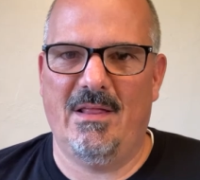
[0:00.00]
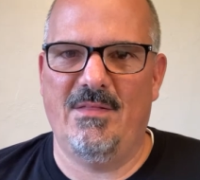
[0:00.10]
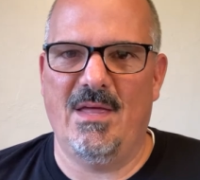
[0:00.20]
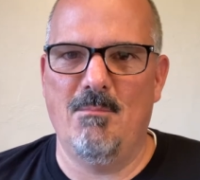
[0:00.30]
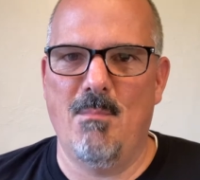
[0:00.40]

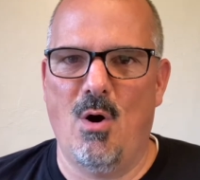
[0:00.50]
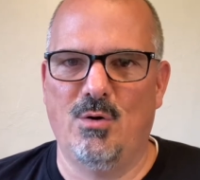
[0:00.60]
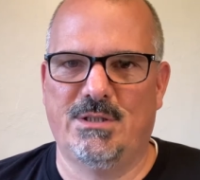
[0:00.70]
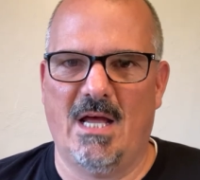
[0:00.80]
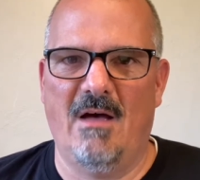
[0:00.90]
than
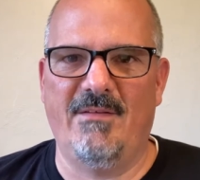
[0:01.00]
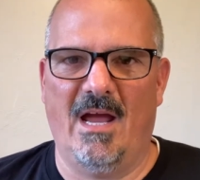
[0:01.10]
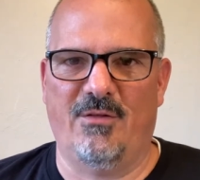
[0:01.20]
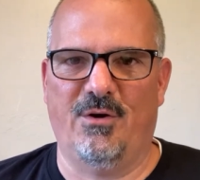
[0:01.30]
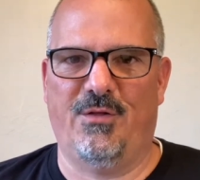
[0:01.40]
most of the
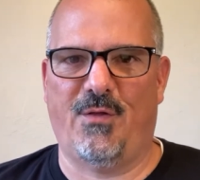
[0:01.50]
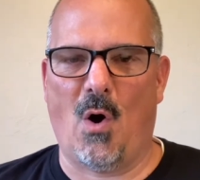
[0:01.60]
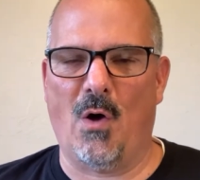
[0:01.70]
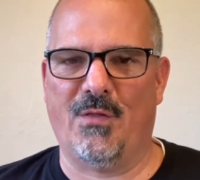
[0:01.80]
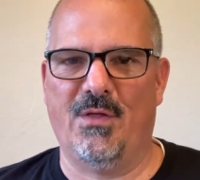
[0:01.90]
other
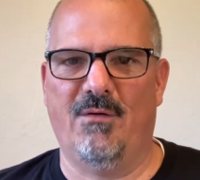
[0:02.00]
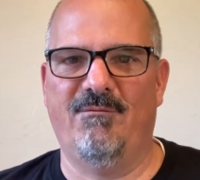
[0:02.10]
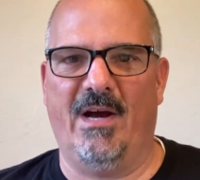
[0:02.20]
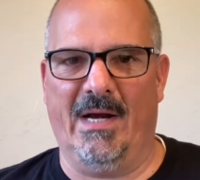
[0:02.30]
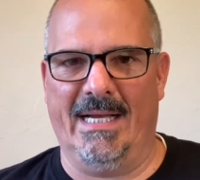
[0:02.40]
Thoth
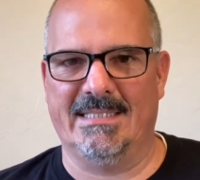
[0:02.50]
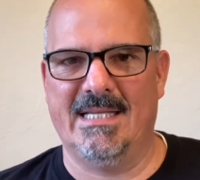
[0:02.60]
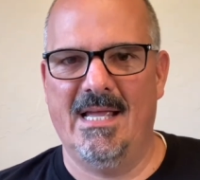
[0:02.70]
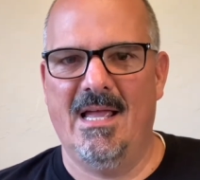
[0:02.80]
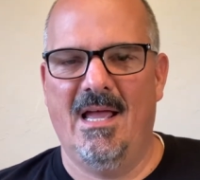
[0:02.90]
variants.
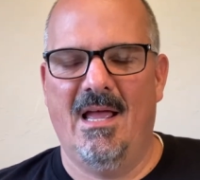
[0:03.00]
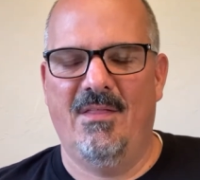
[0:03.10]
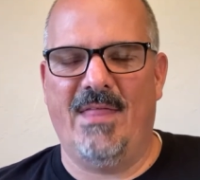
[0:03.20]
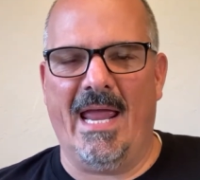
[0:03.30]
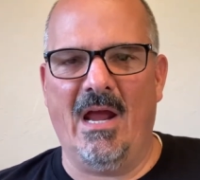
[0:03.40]

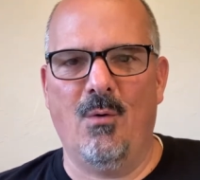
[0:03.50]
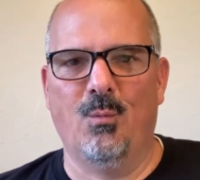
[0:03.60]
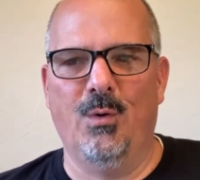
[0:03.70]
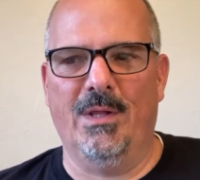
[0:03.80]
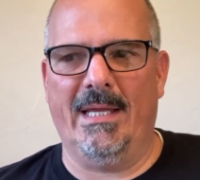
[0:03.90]
They
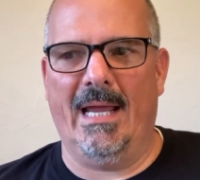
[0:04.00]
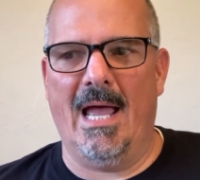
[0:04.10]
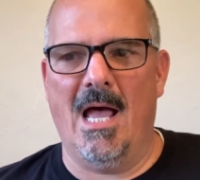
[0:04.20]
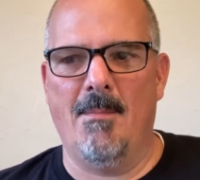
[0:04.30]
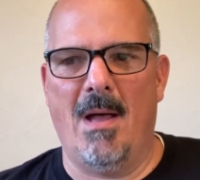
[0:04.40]
really
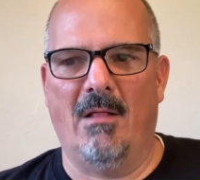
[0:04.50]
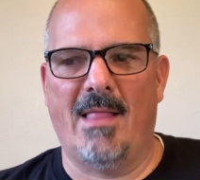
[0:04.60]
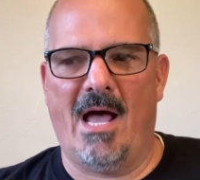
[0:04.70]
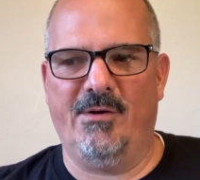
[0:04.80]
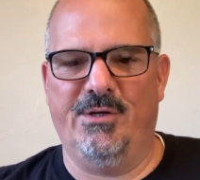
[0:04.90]

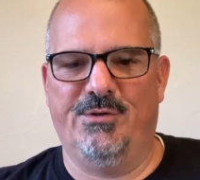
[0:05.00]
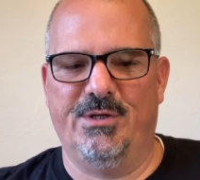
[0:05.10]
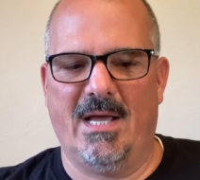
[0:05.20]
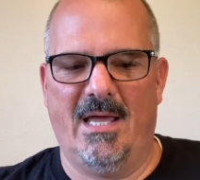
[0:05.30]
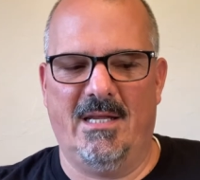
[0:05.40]
allow you to
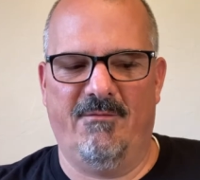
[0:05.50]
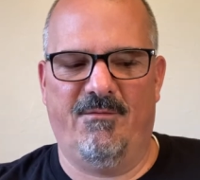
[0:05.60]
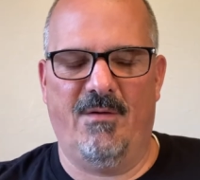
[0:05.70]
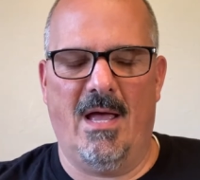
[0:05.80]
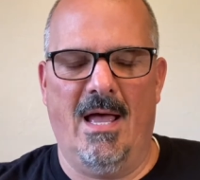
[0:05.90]
kind of
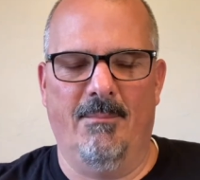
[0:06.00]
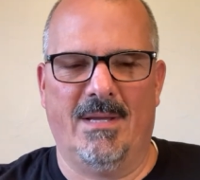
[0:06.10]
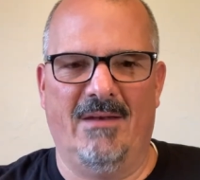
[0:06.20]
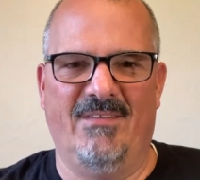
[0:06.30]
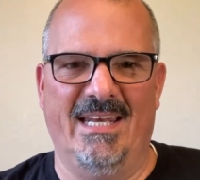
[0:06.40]

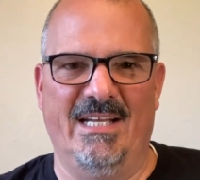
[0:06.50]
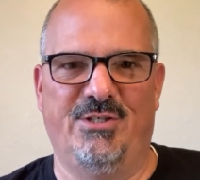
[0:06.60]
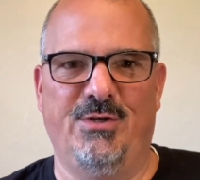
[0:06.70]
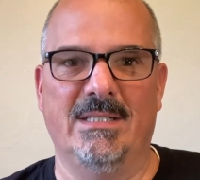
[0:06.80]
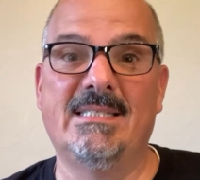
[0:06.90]
get
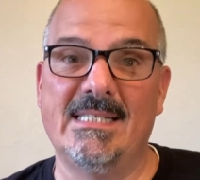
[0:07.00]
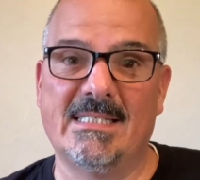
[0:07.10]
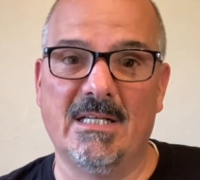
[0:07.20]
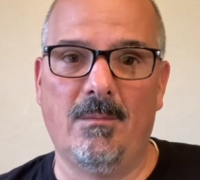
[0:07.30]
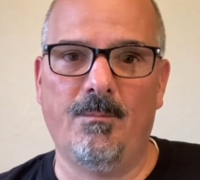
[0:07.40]
into the
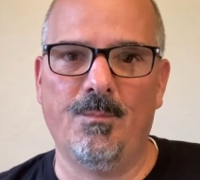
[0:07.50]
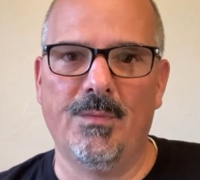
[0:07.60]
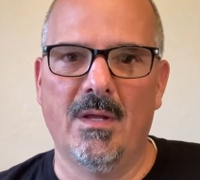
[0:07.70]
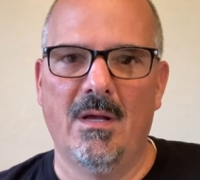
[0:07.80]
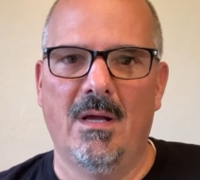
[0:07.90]
system
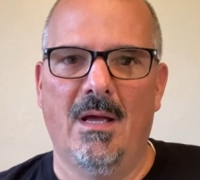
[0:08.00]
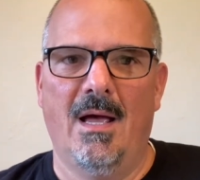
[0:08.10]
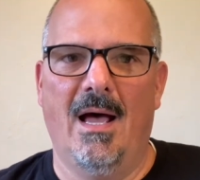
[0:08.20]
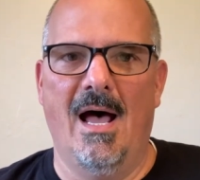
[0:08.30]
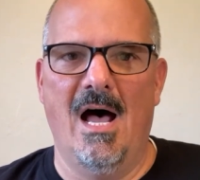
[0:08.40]

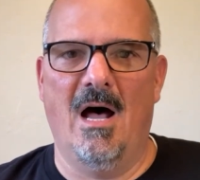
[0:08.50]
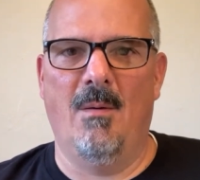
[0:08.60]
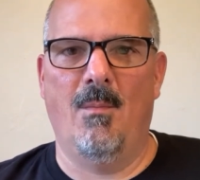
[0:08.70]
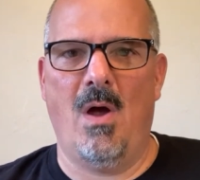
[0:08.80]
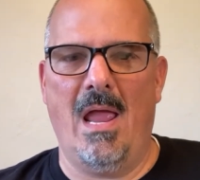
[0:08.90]

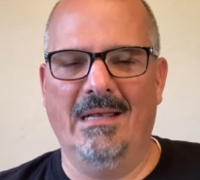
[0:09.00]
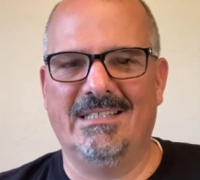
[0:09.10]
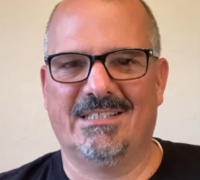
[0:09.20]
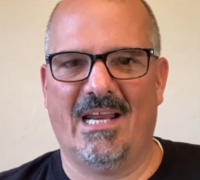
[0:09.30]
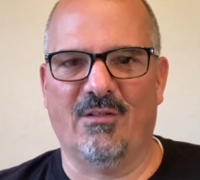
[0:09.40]
and
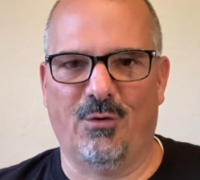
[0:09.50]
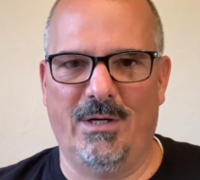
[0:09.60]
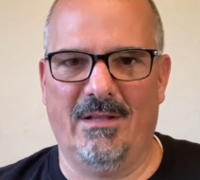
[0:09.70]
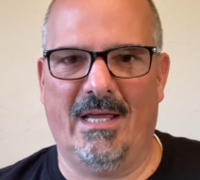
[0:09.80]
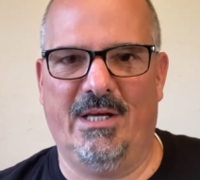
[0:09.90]
just kind of learn
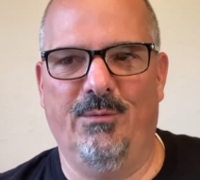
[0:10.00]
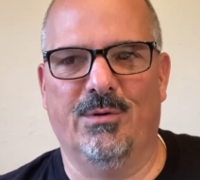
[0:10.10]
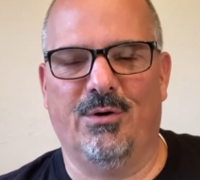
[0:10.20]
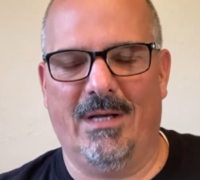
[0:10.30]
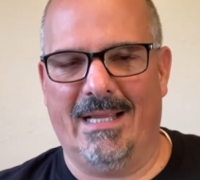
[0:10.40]
it like you would
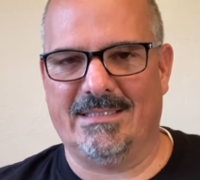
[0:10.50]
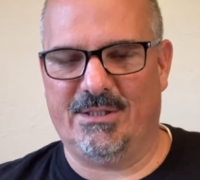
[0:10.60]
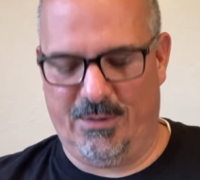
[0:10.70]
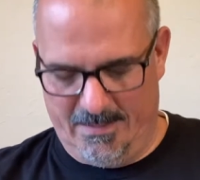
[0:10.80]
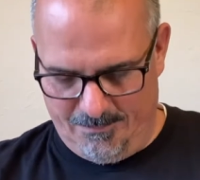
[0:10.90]
learn it as a
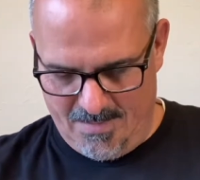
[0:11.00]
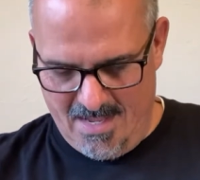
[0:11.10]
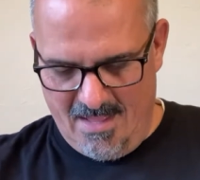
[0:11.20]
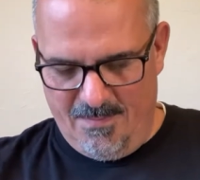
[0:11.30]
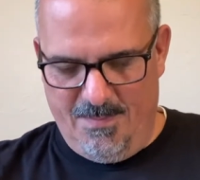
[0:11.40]
student.
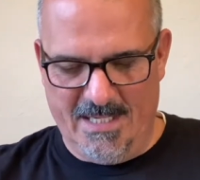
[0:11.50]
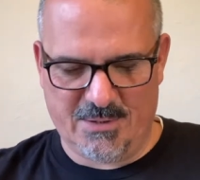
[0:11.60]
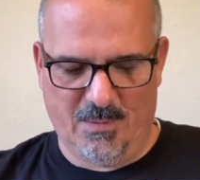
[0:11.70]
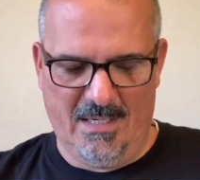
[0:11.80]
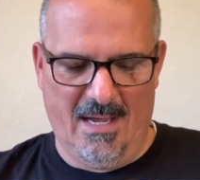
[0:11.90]
This
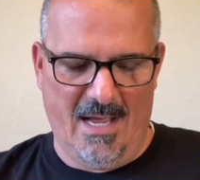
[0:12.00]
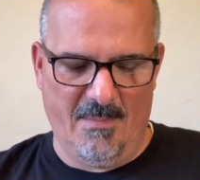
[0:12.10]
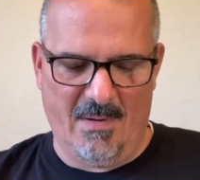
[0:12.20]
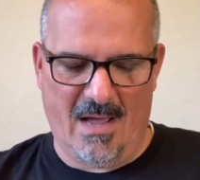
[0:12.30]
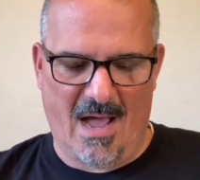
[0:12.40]
one,
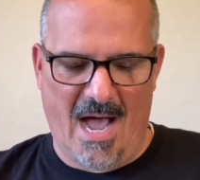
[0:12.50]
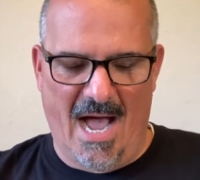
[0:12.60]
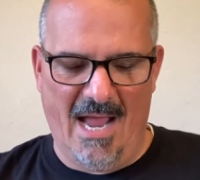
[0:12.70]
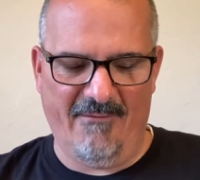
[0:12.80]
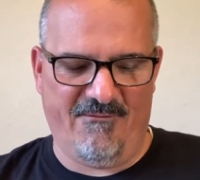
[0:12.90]

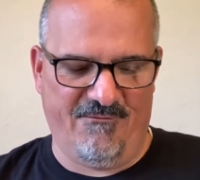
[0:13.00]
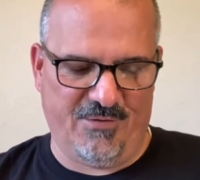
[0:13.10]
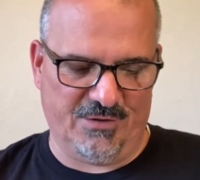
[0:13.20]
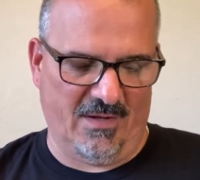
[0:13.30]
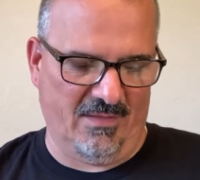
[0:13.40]
I
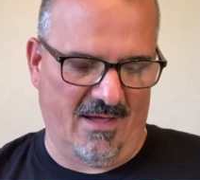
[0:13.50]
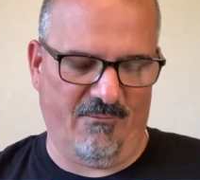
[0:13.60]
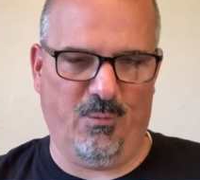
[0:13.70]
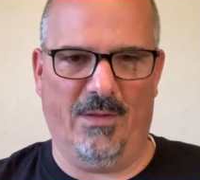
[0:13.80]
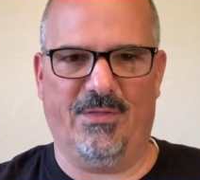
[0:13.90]
first fell in love
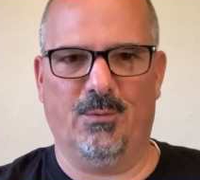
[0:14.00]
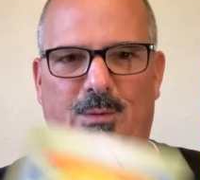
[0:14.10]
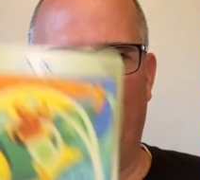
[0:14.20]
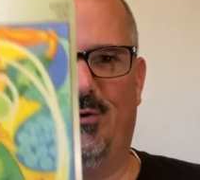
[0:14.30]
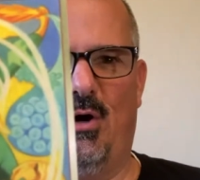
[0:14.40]
with the
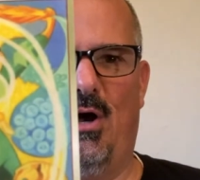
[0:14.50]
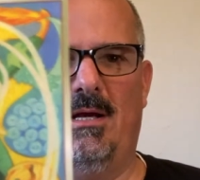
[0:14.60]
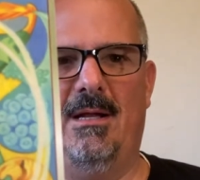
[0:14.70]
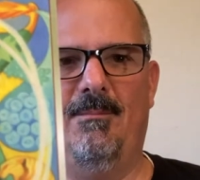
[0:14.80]
redrawn,